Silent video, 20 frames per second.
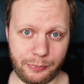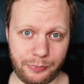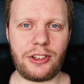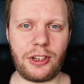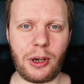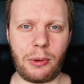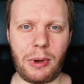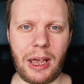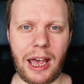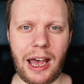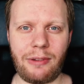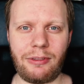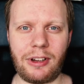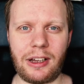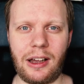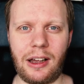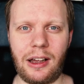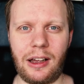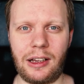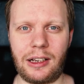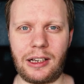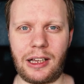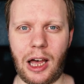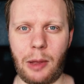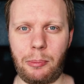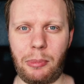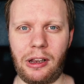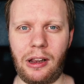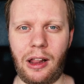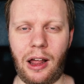So we have a
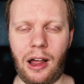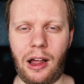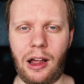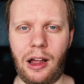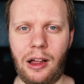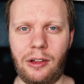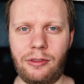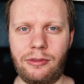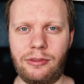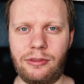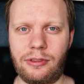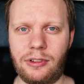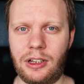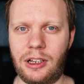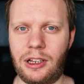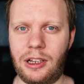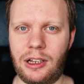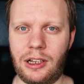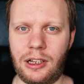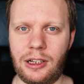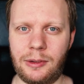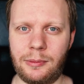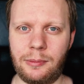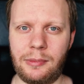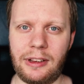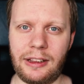couple of um,